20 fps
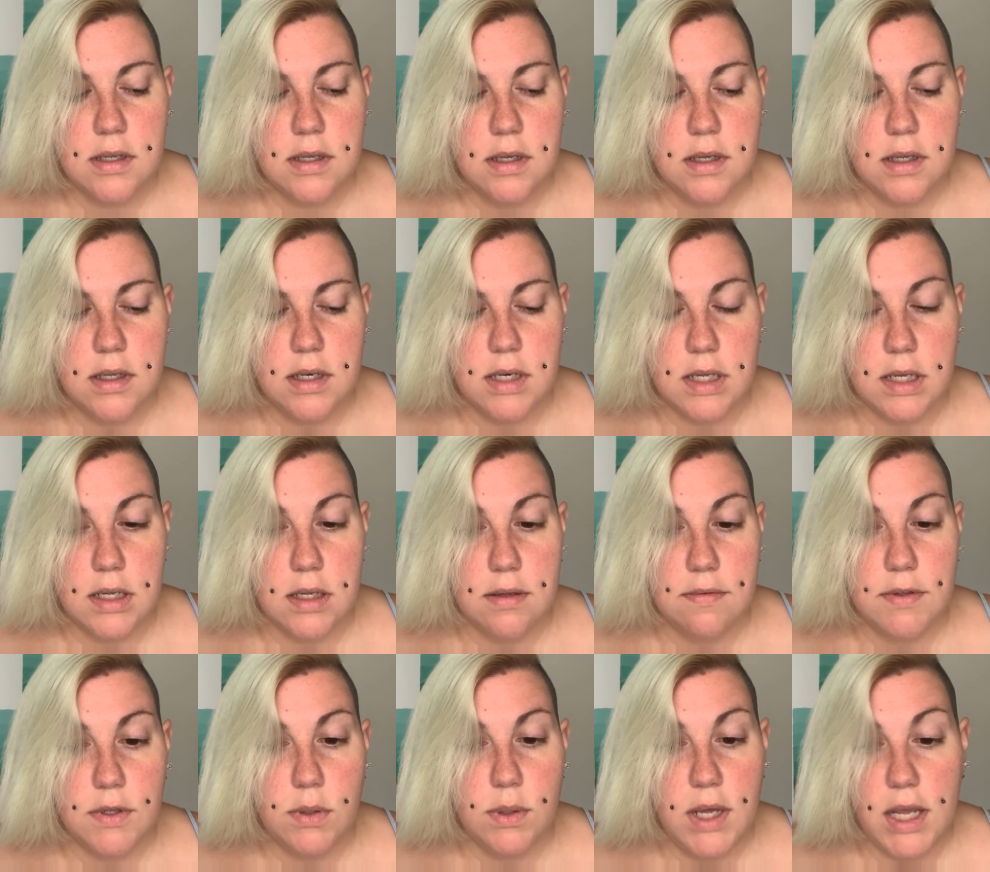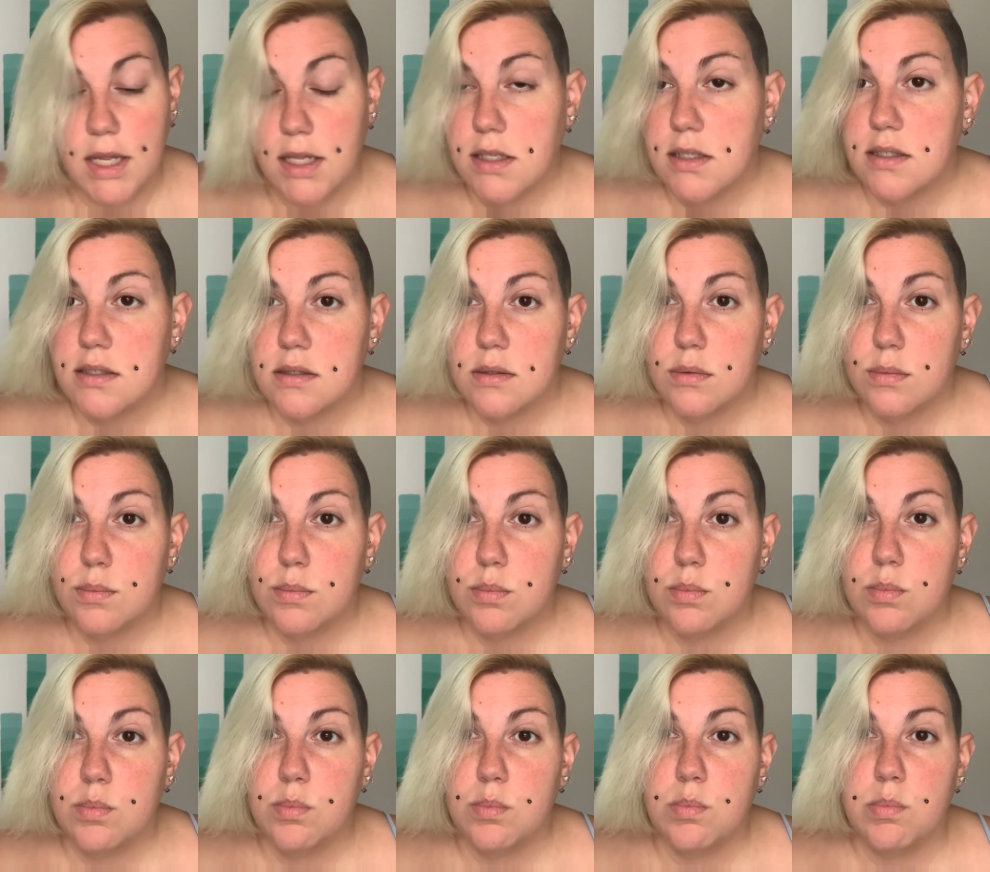in a few days,
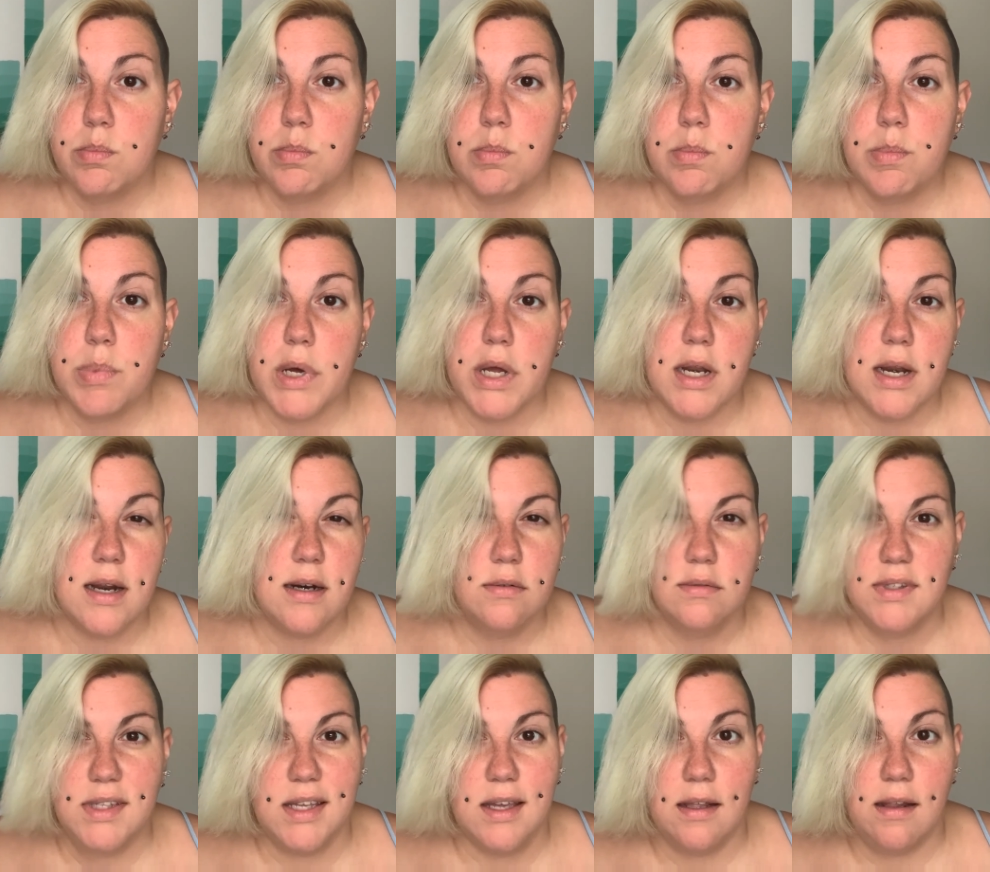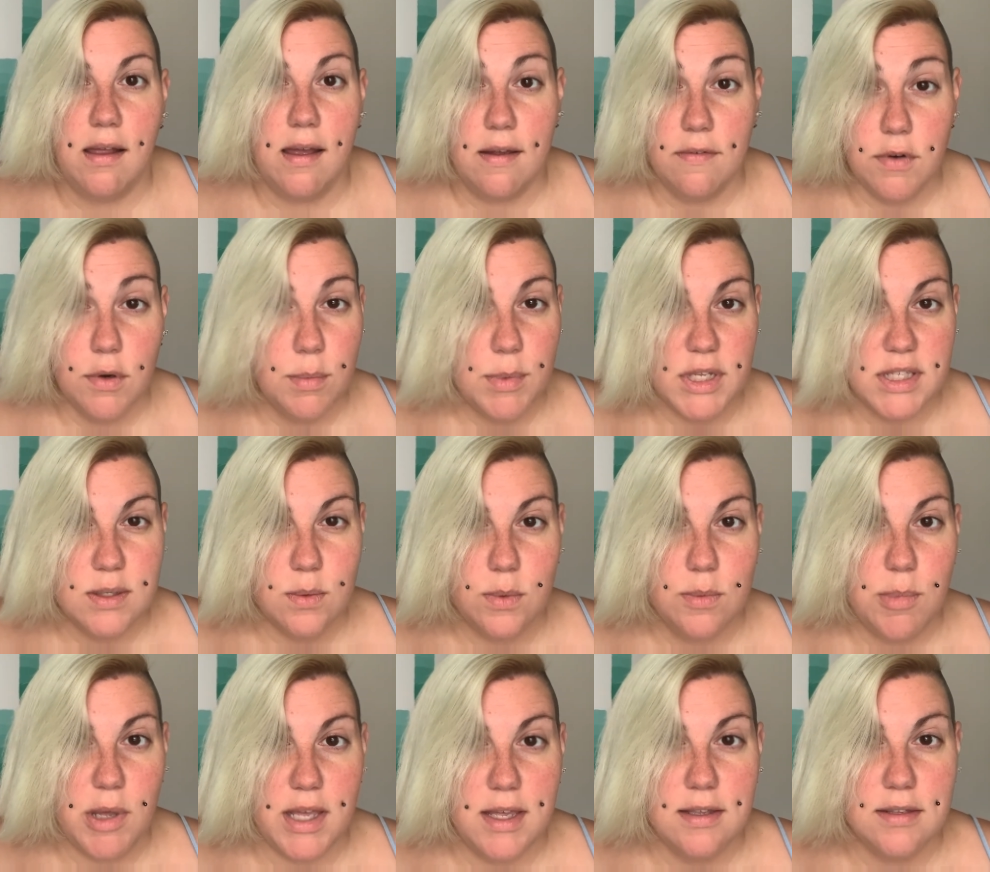but I don't think I'll ever mix it with
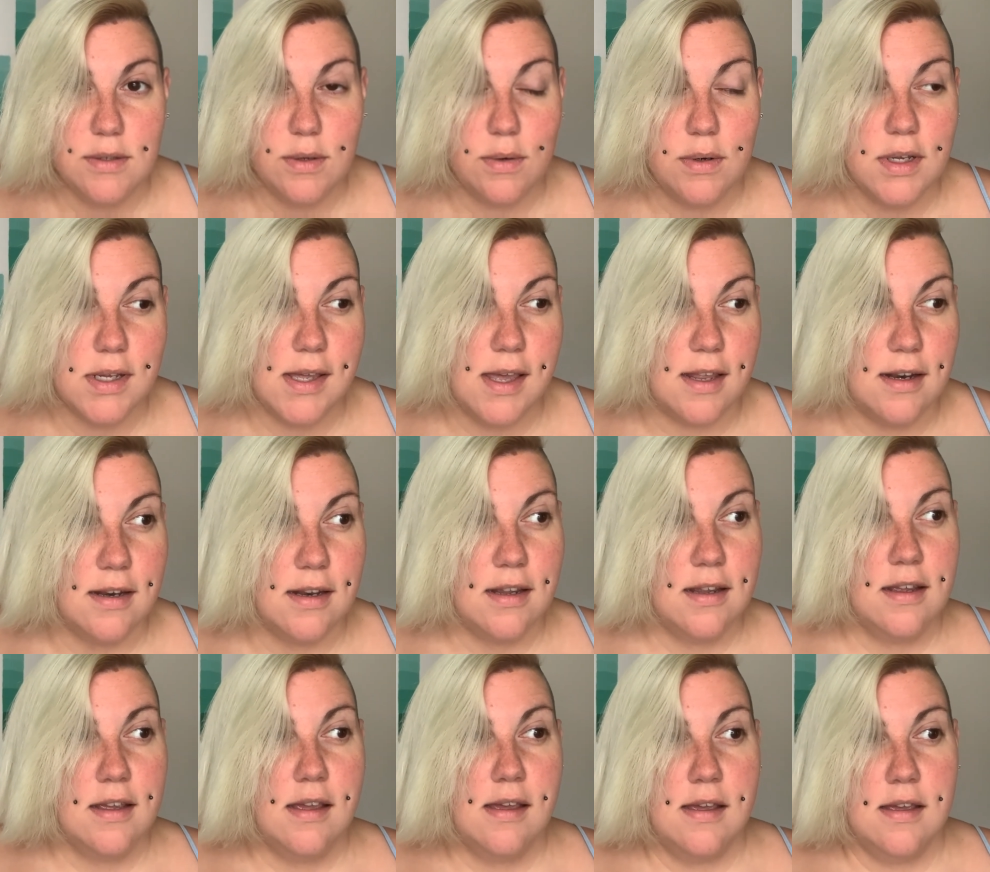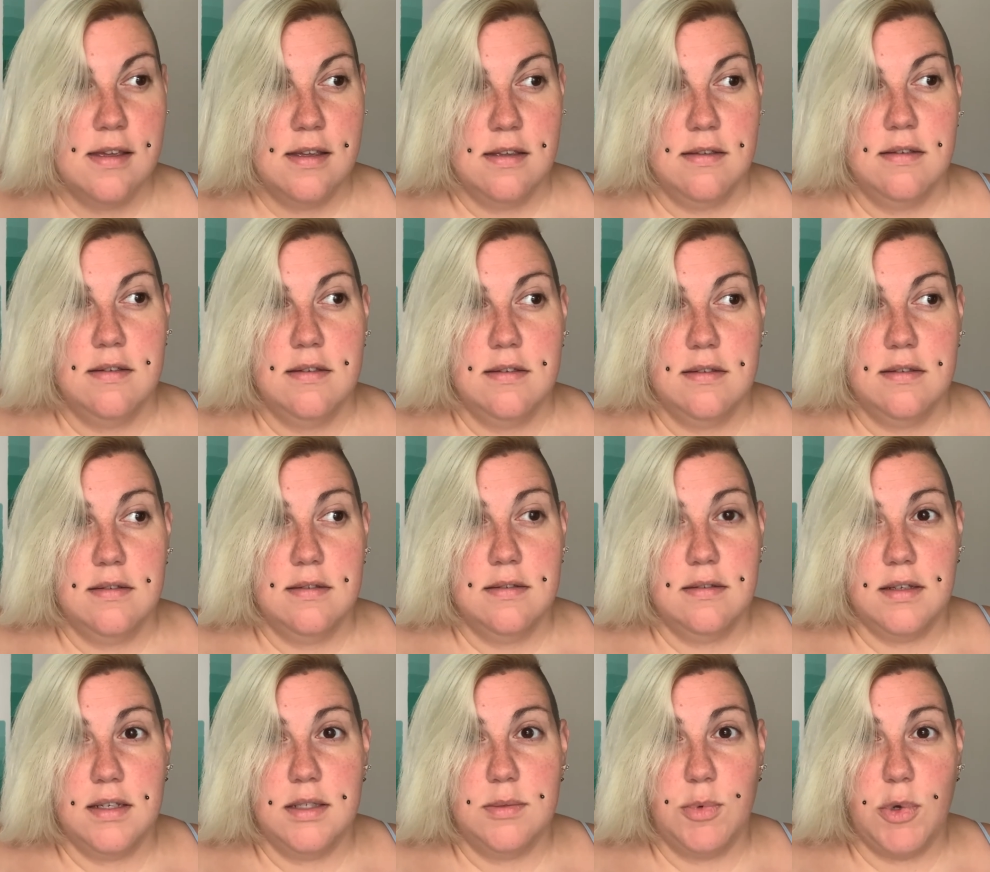baking soda again.
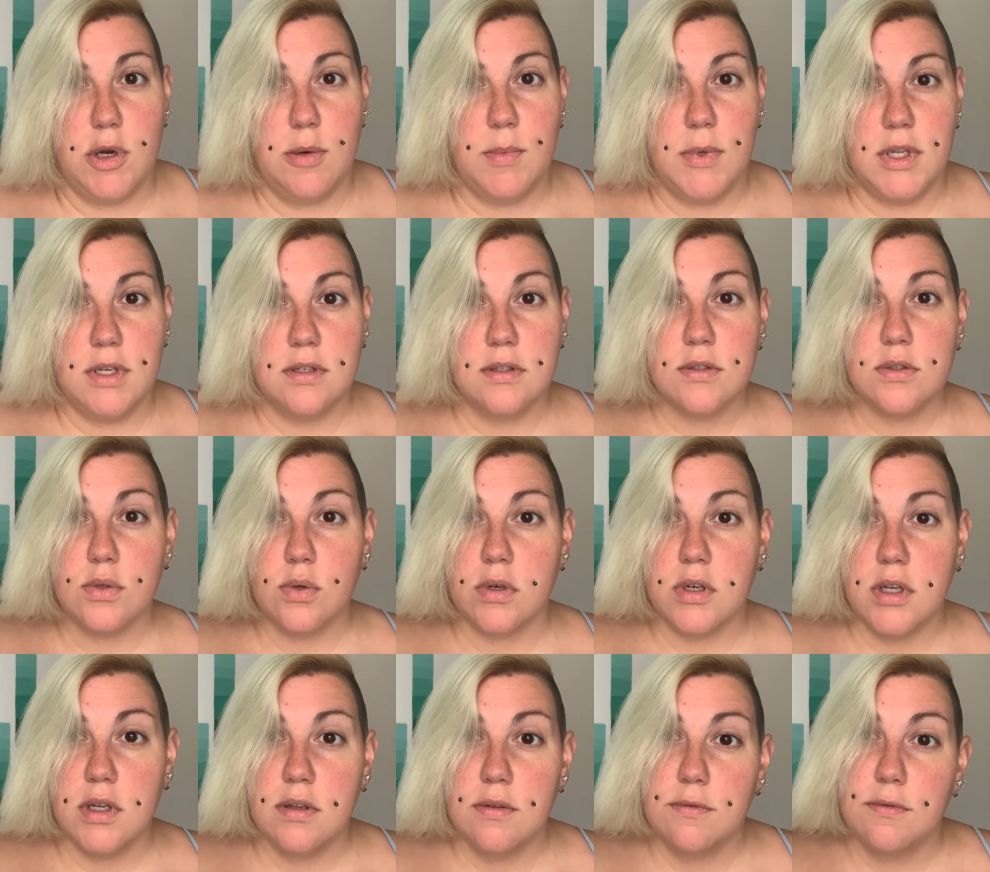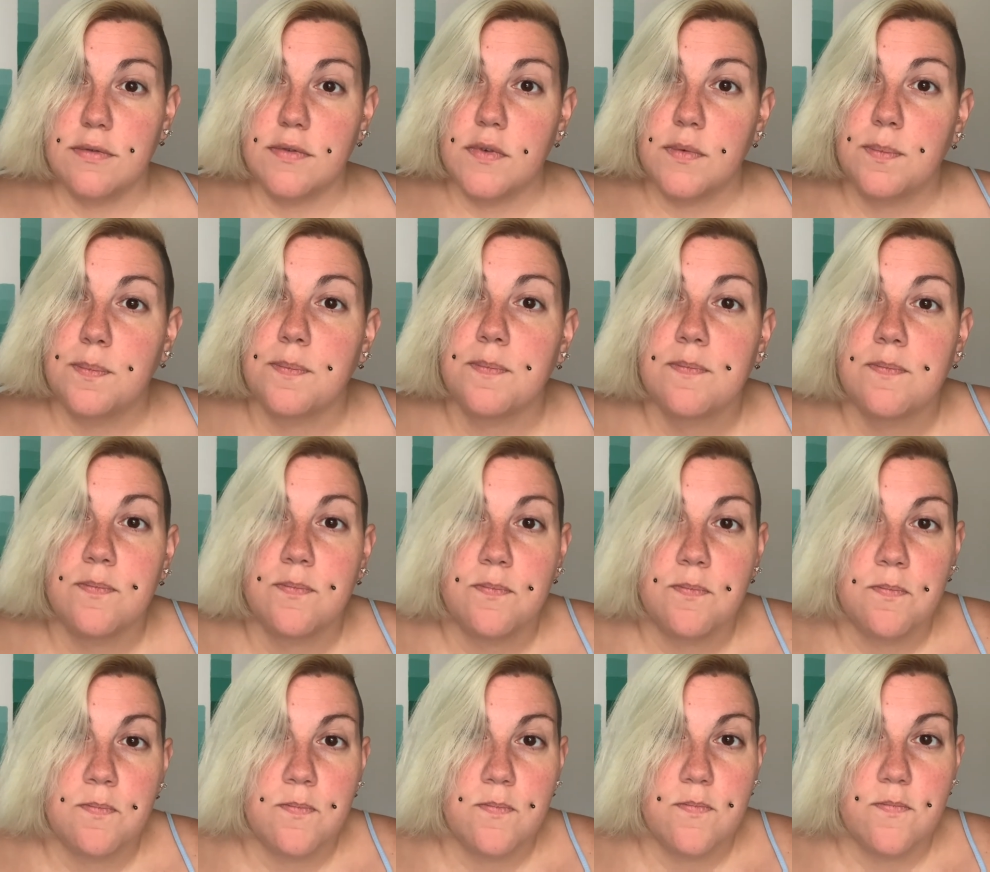Experiment sort of
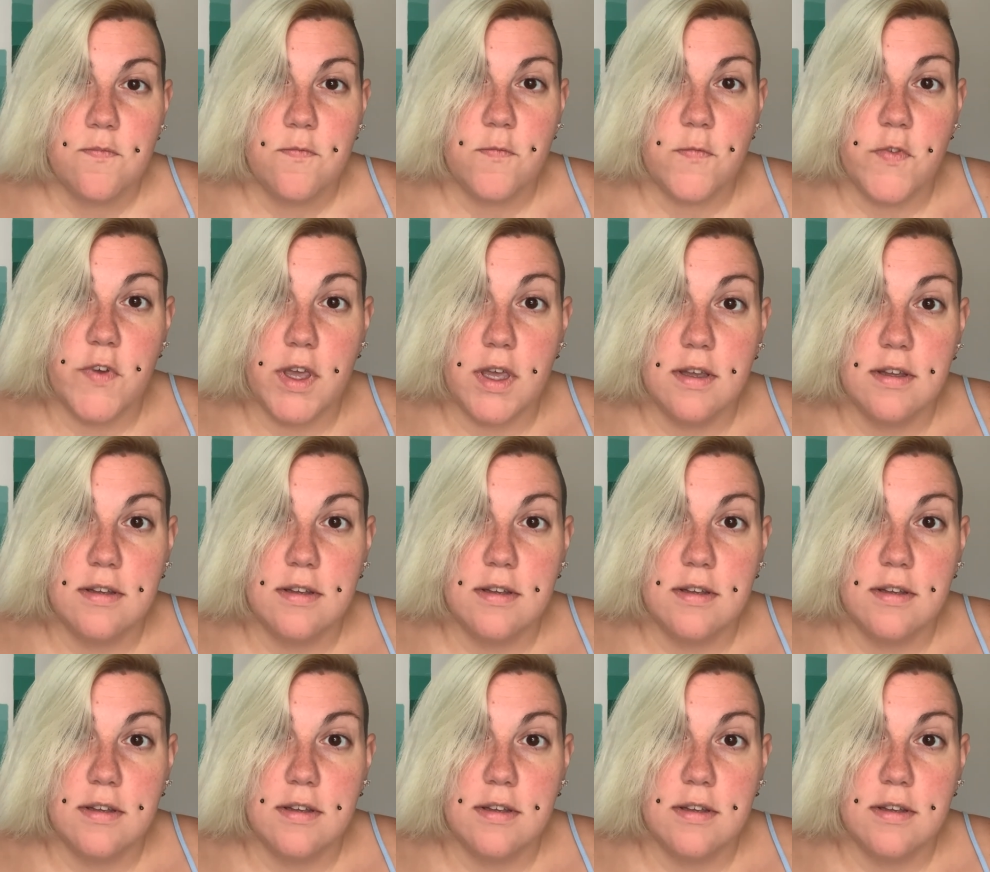fail.